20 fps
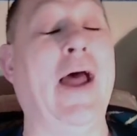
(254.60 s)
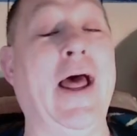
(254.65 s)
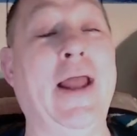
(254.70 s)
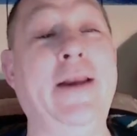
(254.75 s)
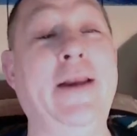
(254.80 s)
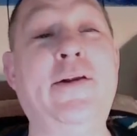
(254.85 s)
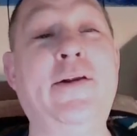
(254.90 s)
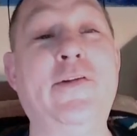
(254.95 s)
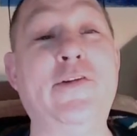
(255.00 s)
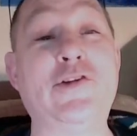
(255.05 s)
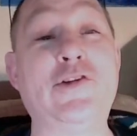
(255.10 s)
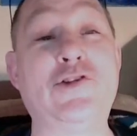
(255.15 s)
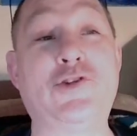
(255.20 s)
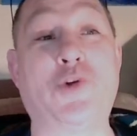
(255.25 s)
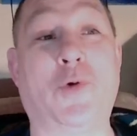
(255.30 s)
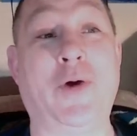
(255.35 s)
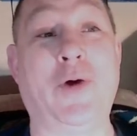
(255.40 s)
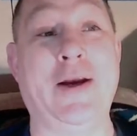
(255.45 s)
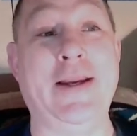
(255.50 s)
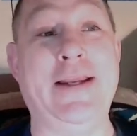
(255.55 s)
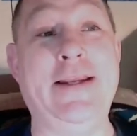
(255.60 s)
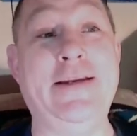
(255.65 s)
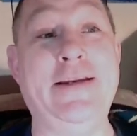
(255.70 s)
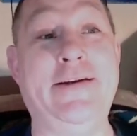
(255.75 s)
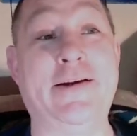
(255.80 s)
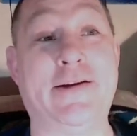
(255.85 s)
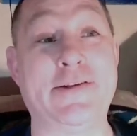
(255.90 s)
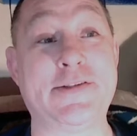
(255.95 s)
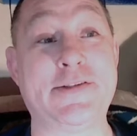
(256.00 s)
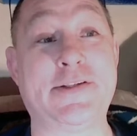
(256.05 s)
the end of the story, he
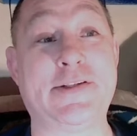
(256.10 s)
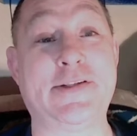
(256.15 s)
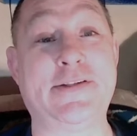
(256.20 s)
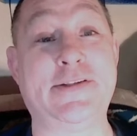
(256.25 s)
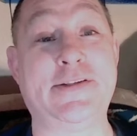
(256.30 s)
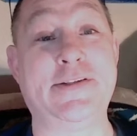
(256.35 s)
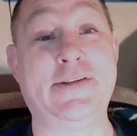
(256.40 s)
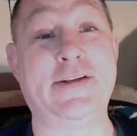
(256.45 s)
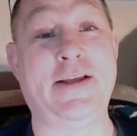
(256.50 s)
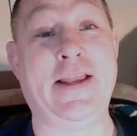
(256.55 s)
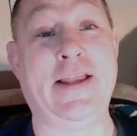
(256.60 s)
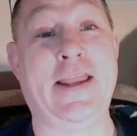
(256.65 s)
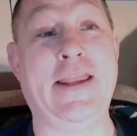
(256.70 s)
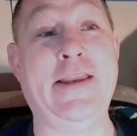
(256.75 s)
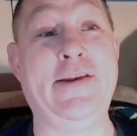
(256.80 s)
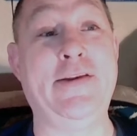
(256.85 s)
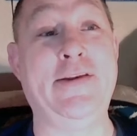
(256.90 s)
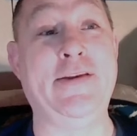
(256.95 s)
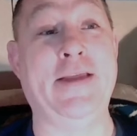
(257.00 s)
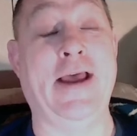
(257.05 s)
does, he,